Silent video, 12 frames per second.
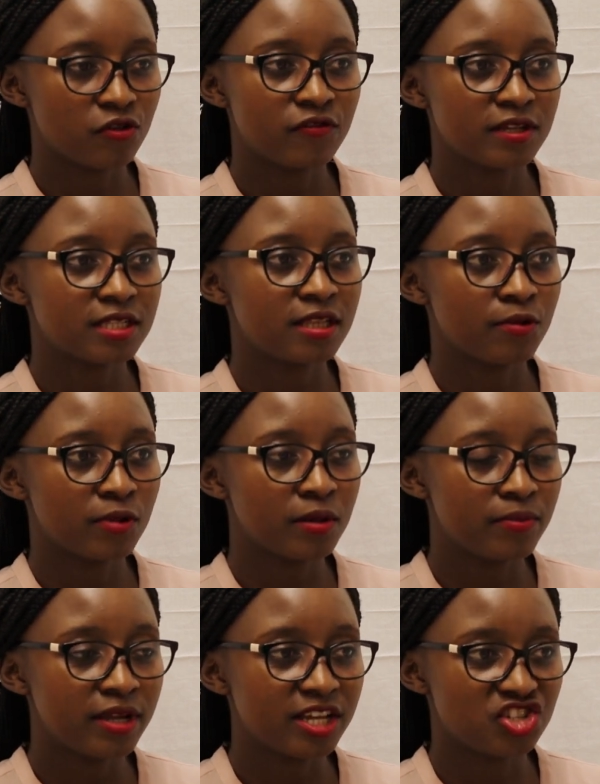Obviously, there
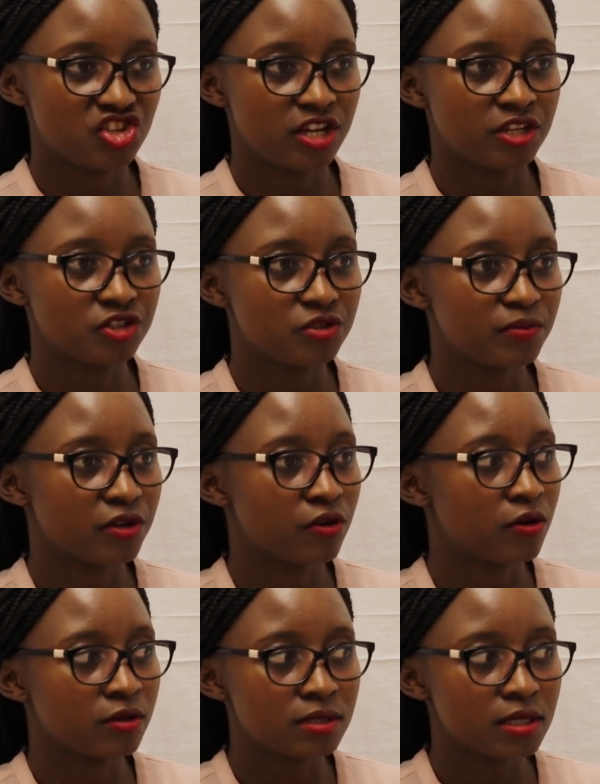will be a change
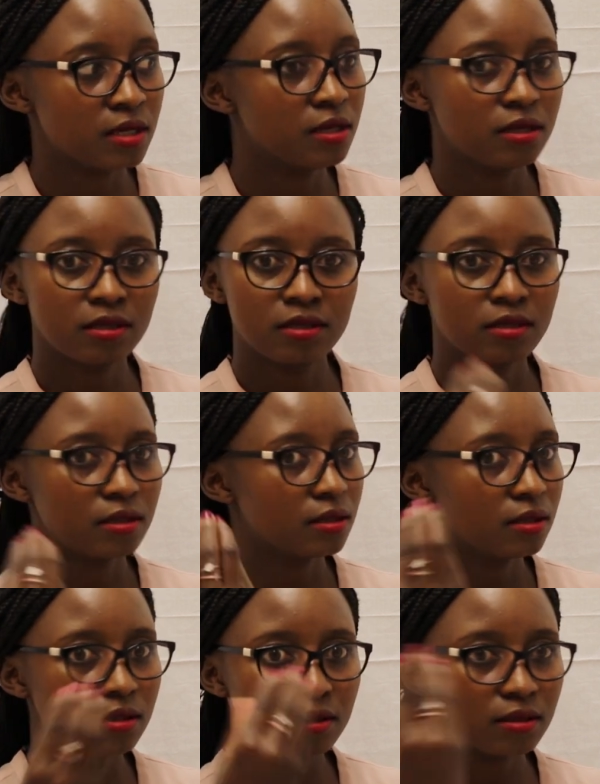because
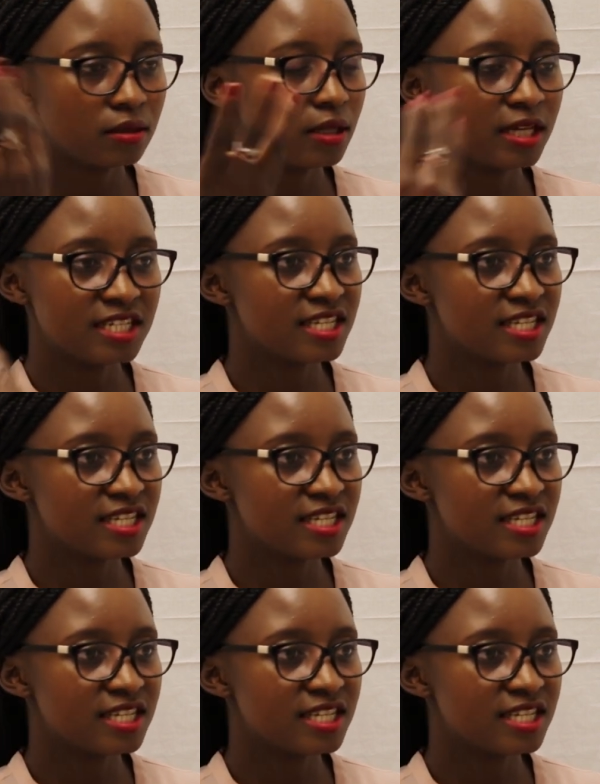a